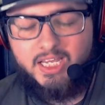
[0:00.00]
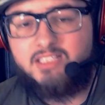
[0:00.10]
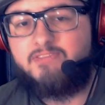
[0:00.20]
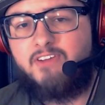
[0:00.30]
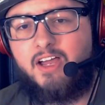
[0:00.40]

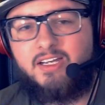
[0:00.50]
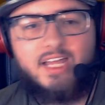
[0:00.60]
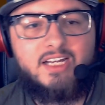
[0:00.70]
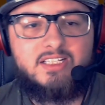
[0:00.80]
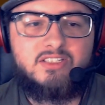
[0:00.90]
It's fun,
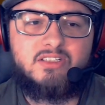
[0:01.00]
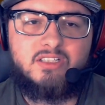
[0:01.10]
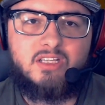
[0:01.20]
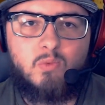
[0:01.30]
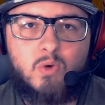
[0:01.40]
and it's
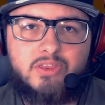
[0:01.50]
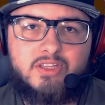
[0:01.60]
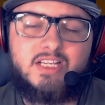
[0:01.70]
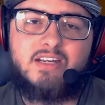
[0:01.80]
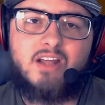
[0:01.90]
certainly worth the
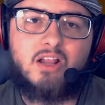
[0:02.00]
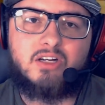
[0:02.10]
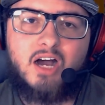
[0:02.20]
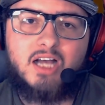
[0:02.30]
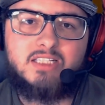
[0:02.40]
$10
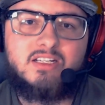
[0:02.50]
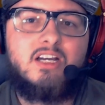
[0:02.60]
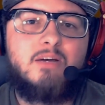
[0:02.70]
cost,